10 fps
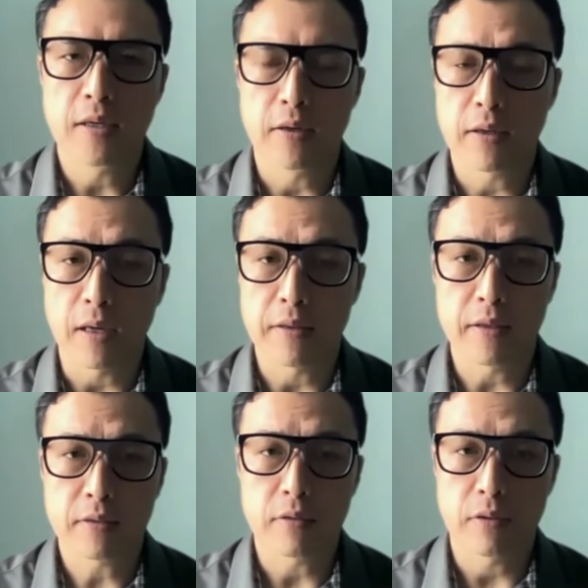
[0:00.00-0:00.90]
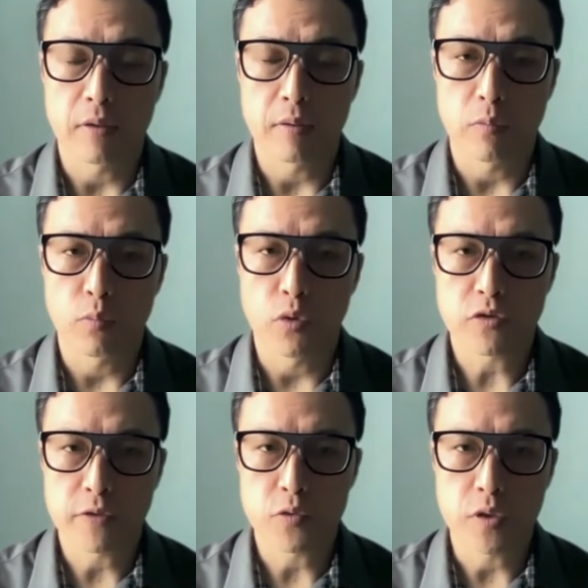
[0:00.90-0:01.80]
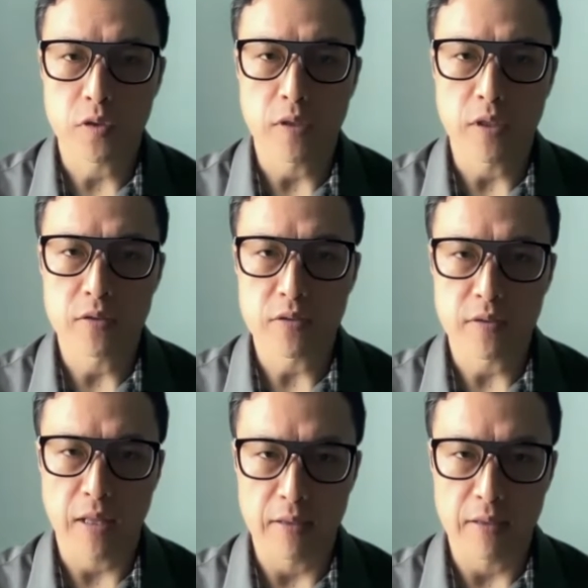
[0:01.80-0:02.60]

again, I think uh, most of us would agree this na-